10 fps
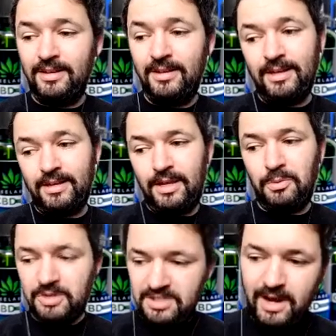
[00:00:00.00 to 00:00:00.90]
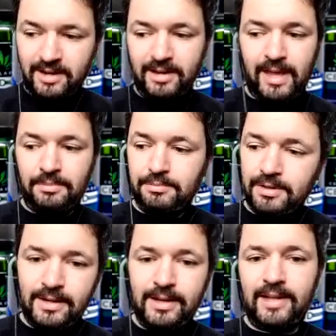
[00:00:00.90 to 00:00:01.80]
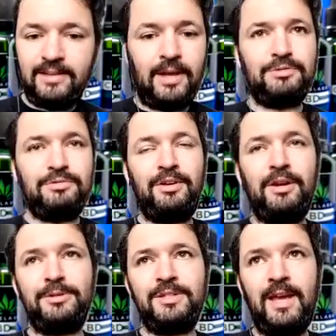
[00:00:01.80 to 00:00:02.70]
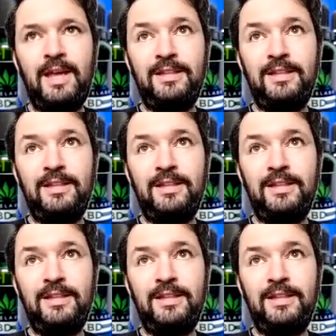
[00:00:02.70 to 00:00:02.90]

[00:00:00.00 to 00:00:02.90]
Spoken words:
and now we're starting again. We're nearly at 1,000 followers again.